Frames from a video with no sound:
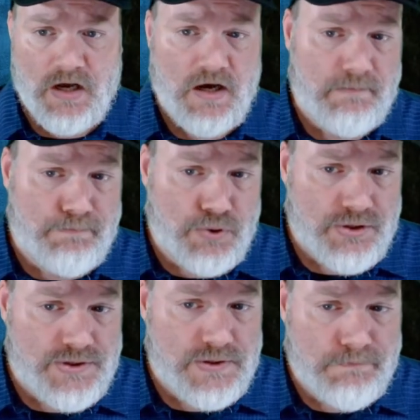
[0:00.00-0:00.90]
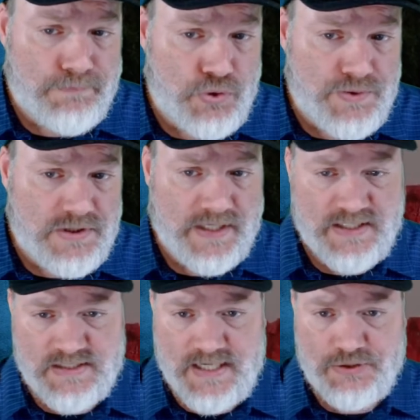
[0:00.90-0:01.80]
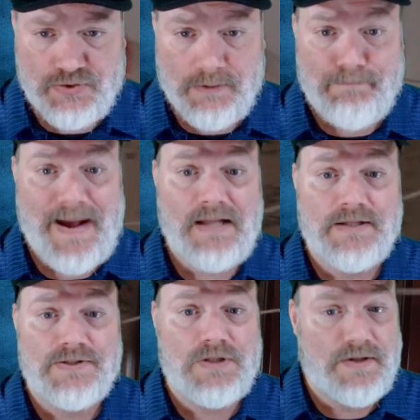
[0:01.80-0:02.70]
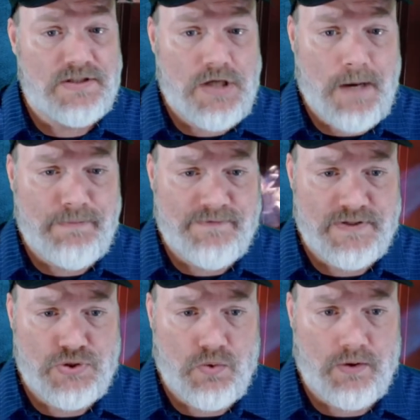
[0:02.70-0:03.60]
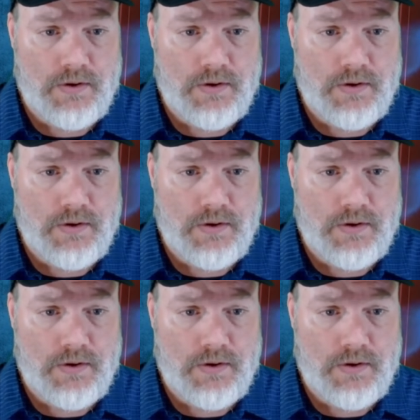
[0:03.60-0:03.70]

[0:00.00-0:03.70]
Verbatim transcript: of books, boots, etc., balanced on the top of a door,